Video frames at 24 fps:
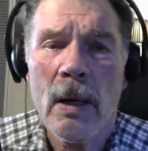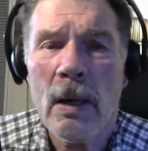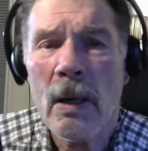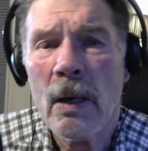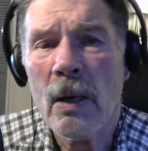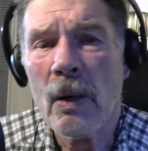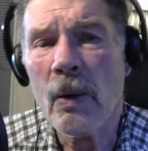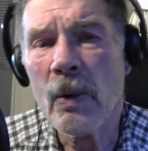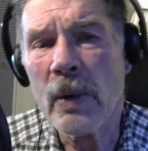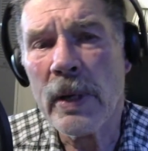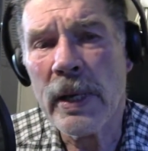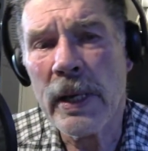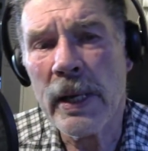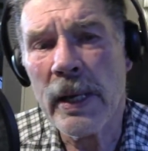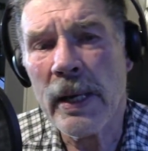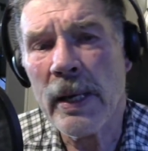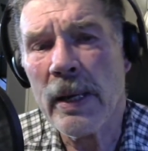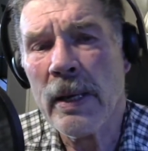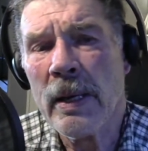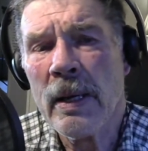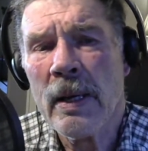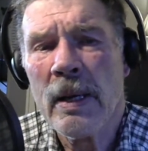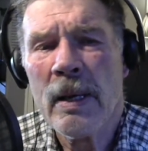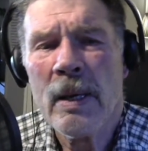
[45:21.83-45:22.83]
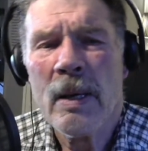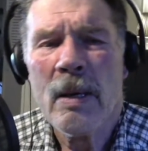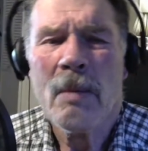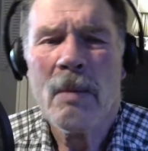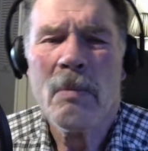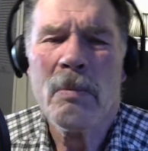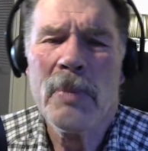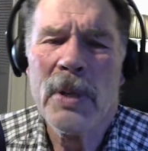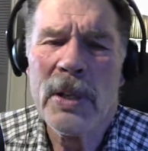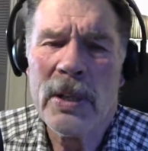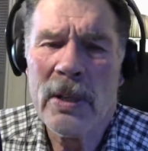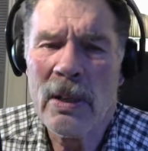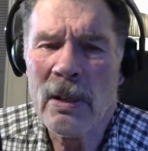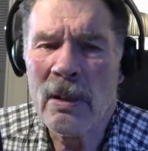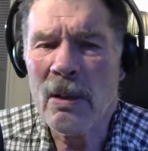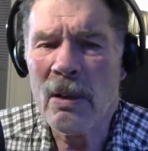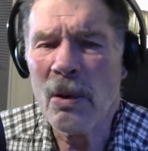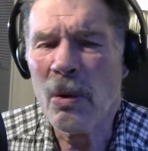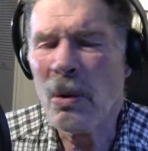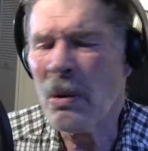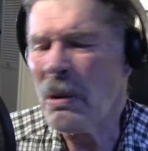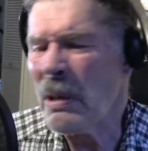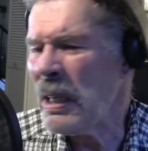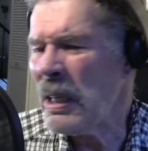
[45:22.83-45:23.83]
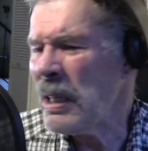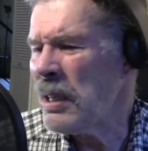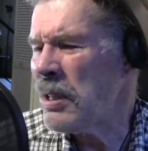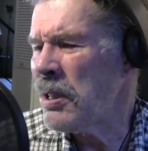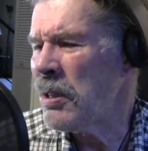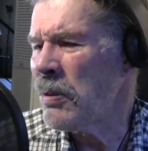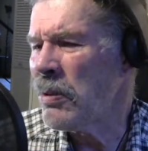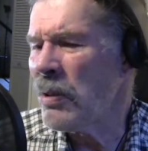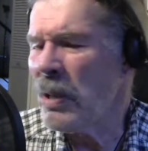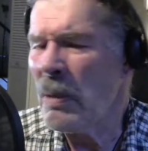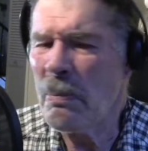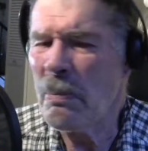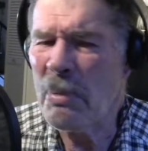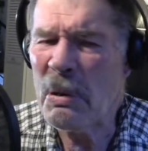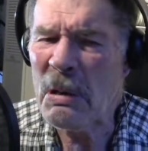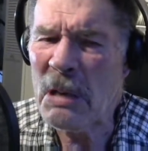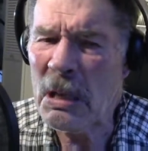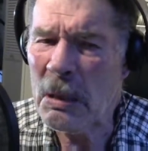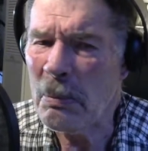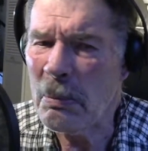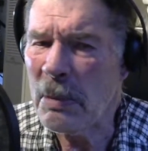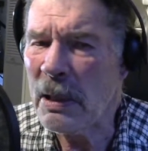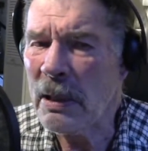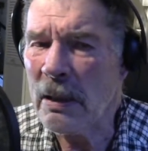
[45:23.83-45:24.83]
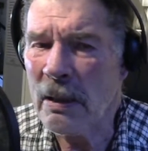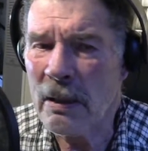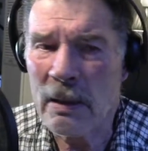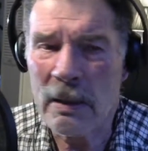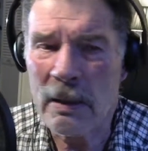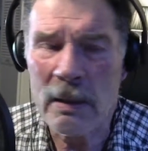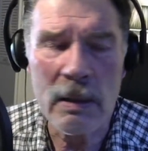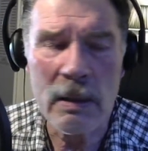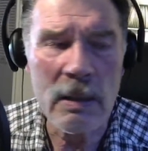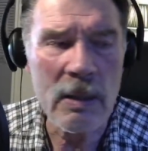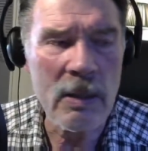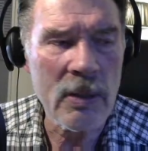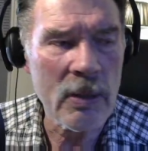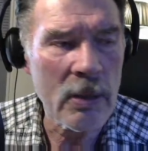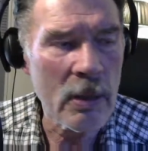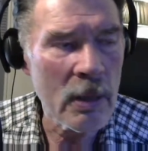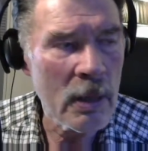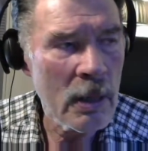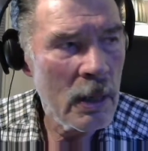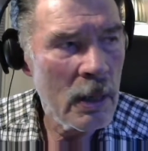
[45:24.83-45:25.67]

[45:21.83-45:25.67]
Okay, but according to Republicans,